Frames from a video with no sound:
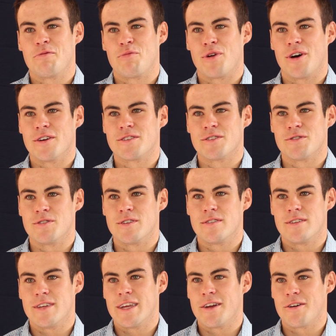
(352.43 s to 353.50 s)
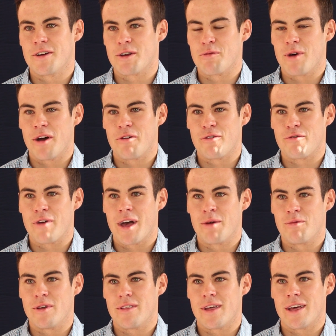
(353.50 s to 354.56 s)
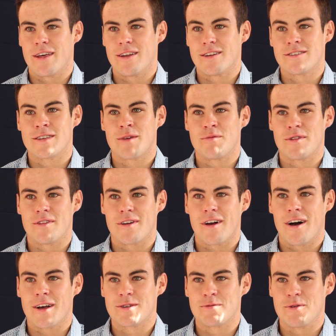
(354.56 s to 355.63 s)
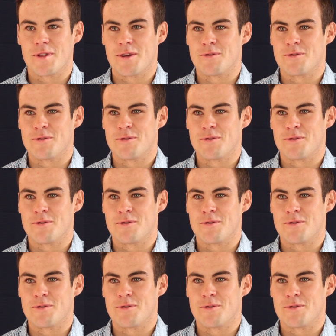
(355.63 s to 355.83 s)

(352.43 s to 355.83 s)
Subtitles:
but also hearing about a family that had accepted the gospel,